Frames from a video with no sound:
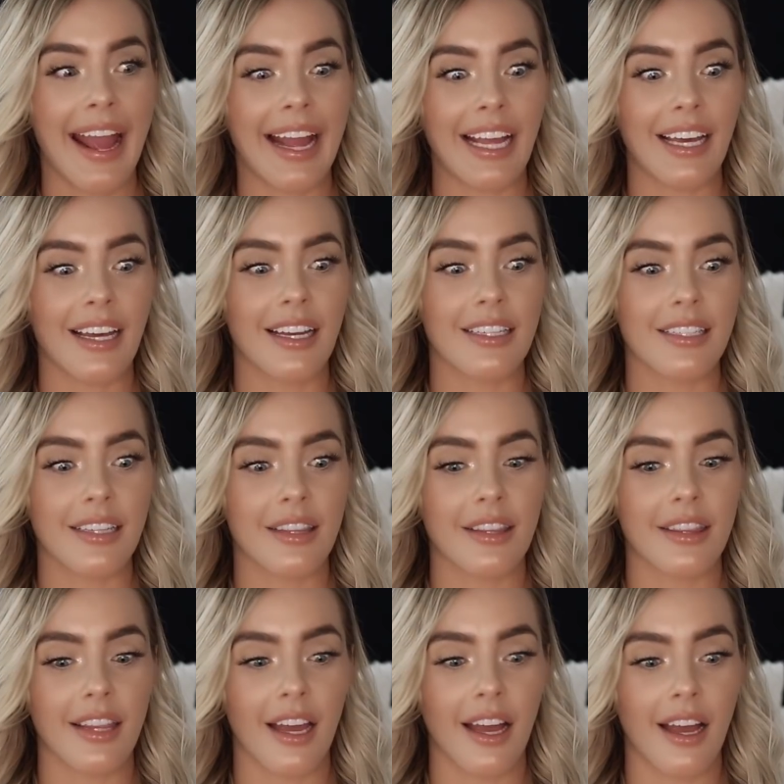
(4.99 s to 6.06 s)
and
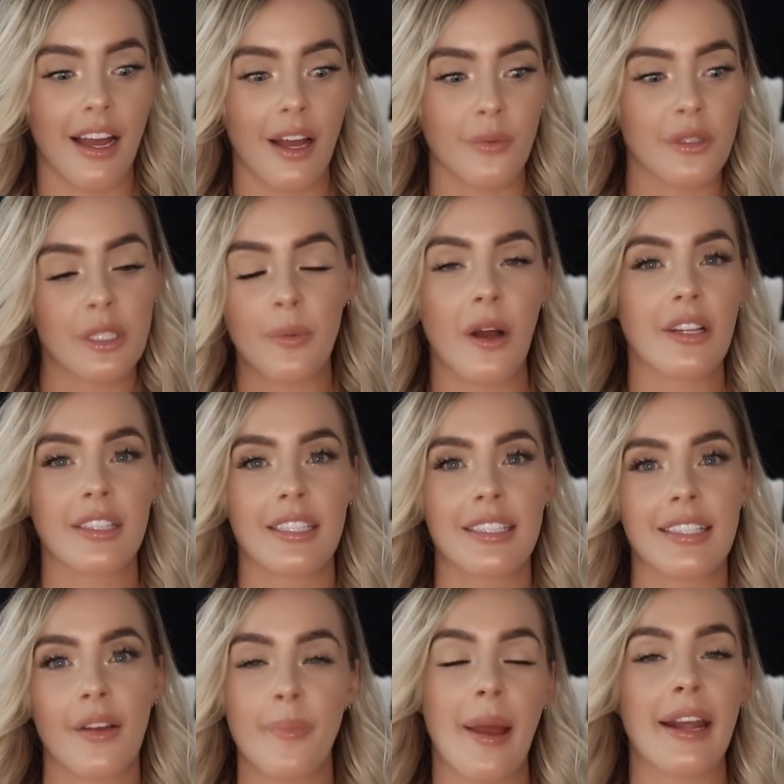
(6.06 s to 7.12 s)
the
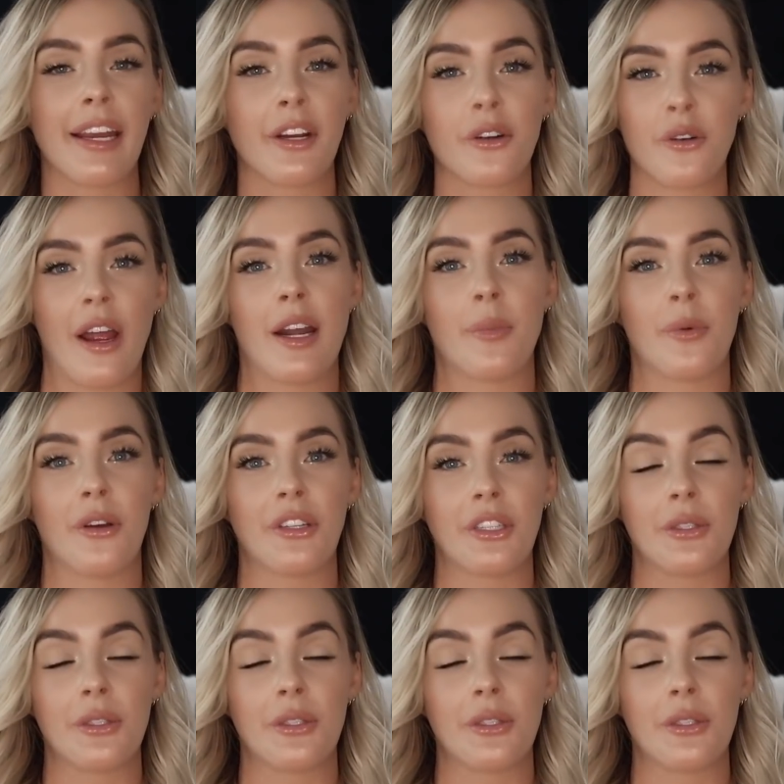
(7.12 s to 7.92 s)
responses have been incredible.